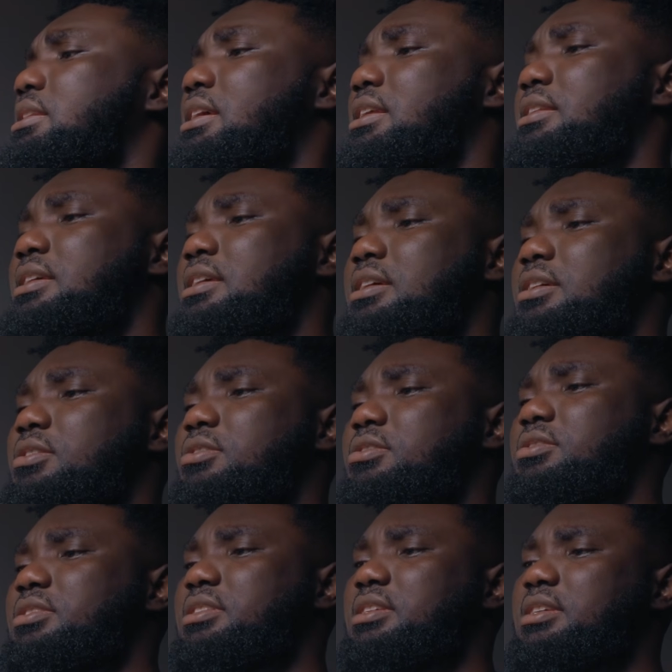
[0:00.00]
Then
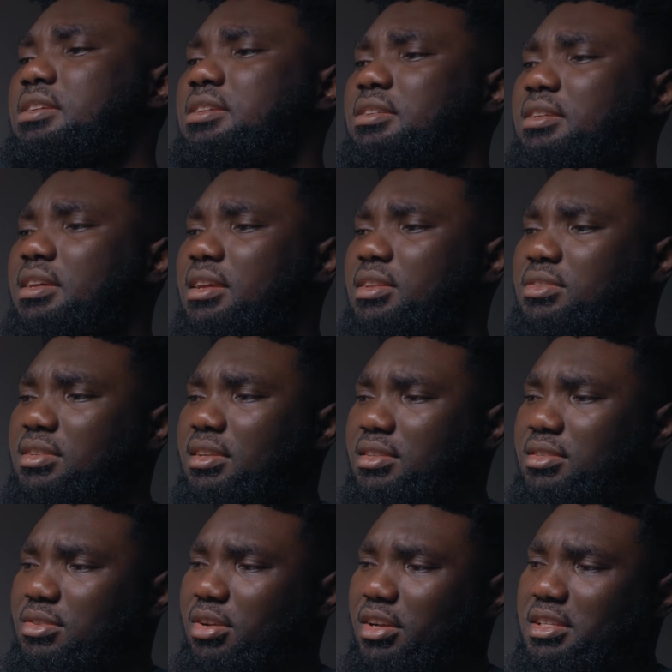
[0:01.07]
see,
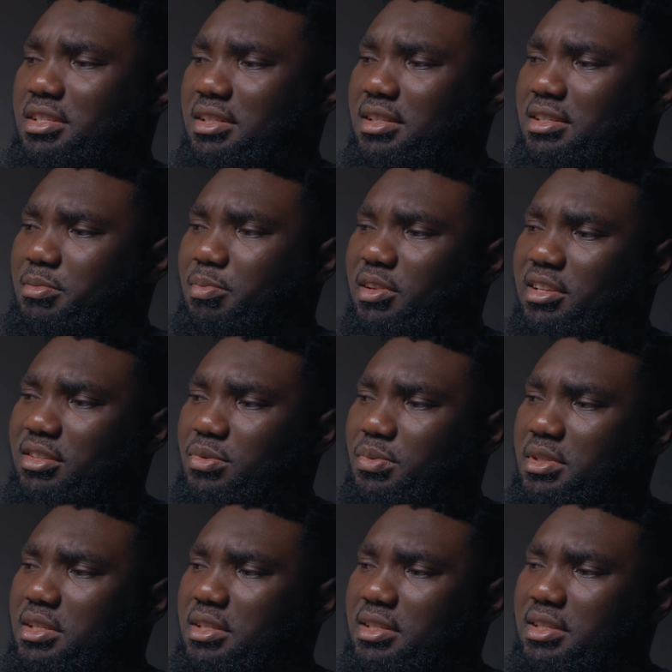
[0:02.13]
it's touching this place,
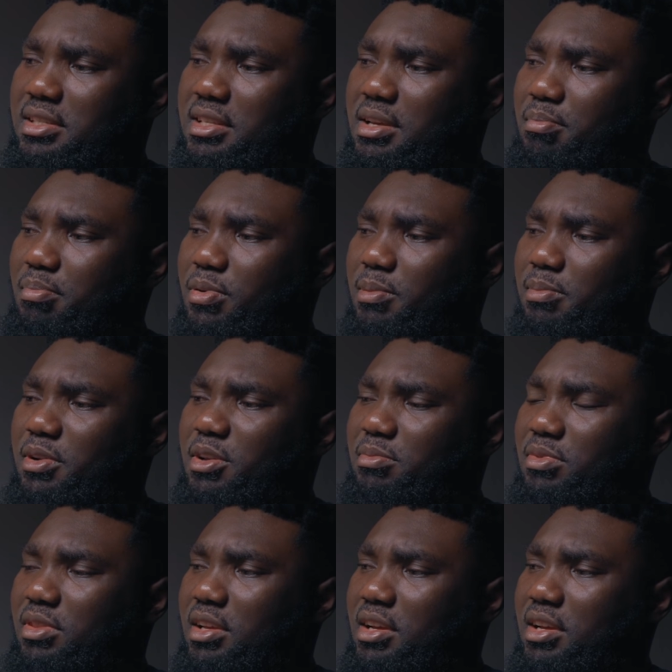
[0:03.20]
which is the same problem